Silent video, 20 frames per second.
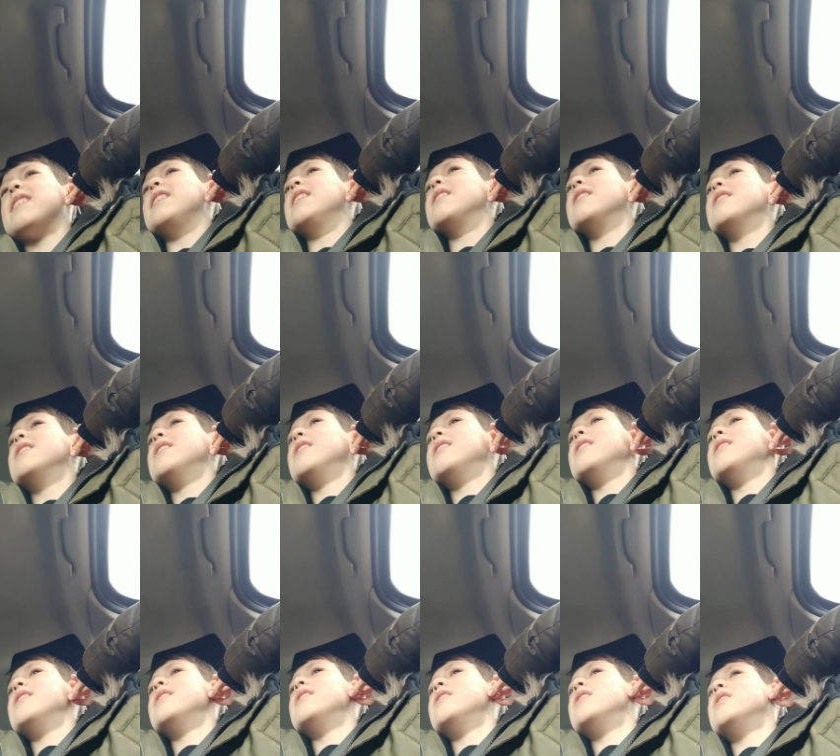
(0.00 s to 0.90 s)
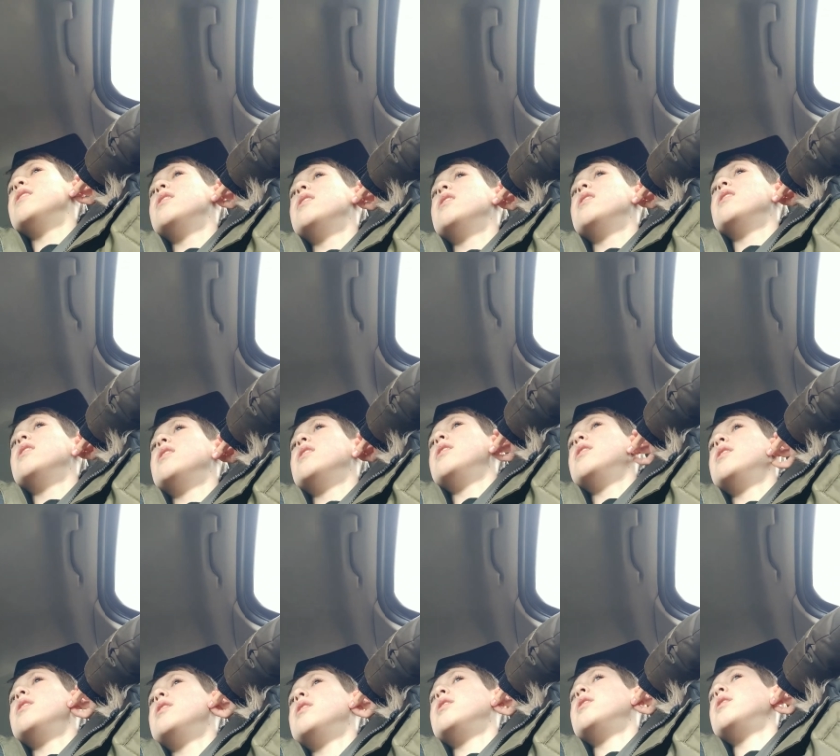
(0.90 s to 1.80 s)
it. No, it was
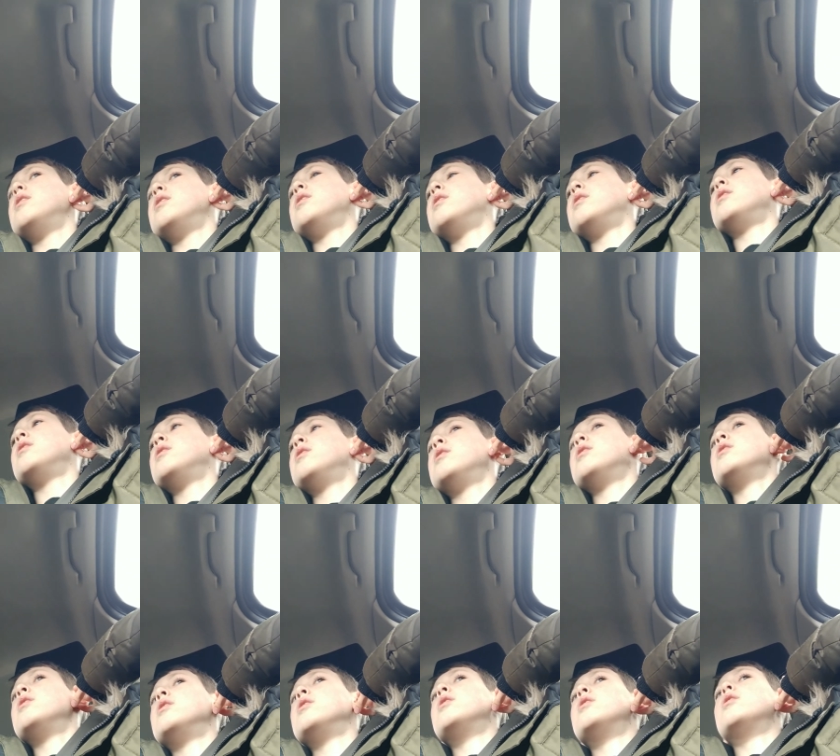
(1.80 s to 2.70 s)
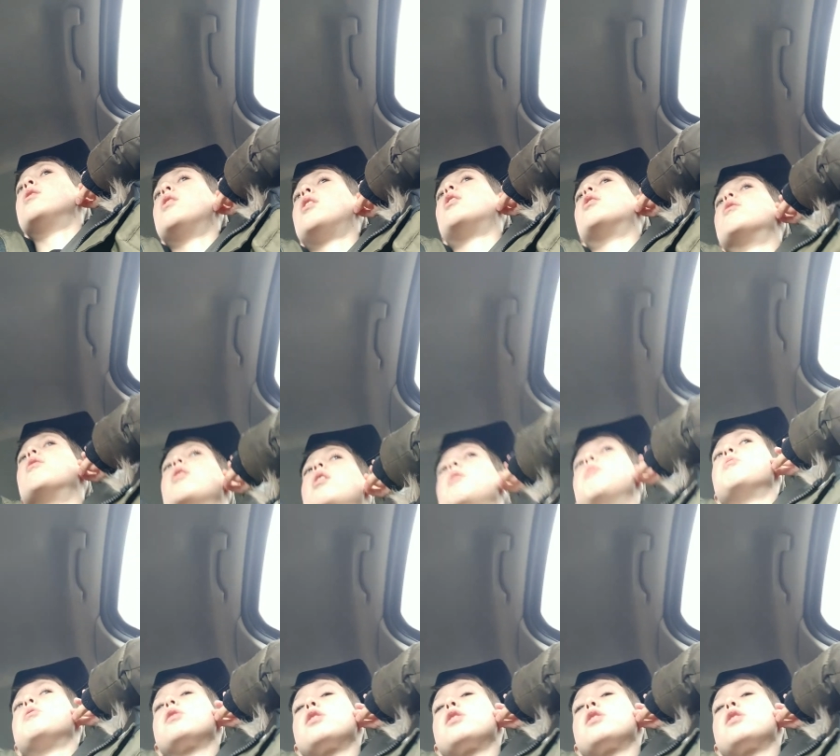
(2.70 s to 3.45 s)
stopping to let those cars by. Alright, it was